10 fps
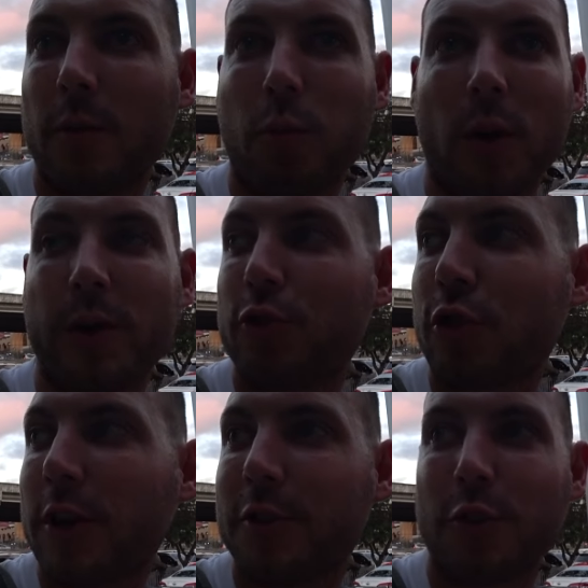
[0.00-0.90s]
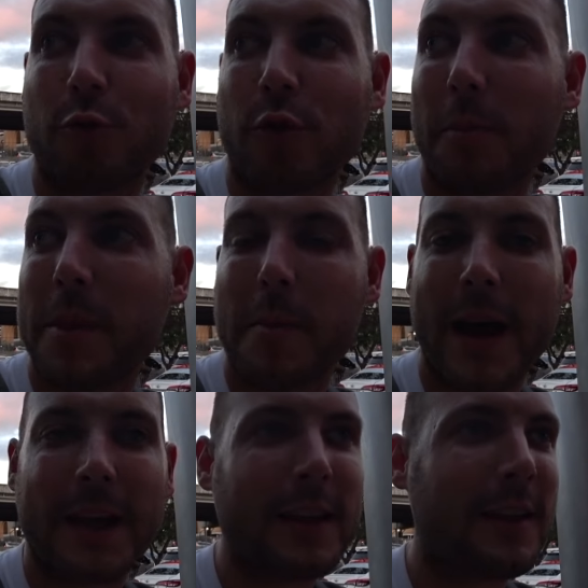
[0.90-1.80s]
What are you trying to do, rob the
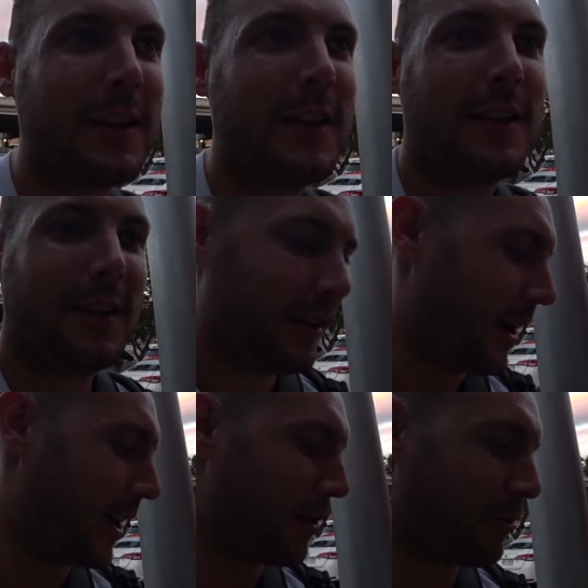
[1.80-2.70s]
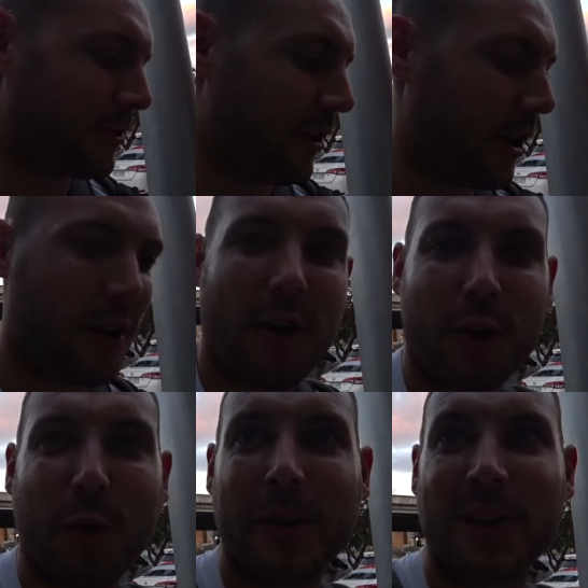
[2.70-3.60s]
bank? And he was like, oh,
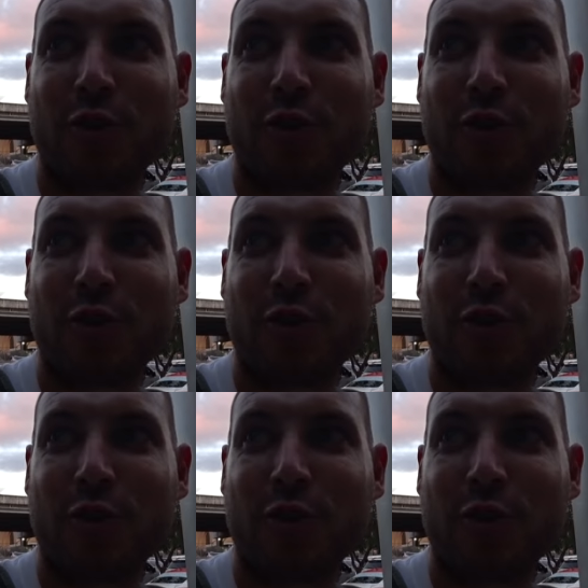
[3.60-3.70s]
go in the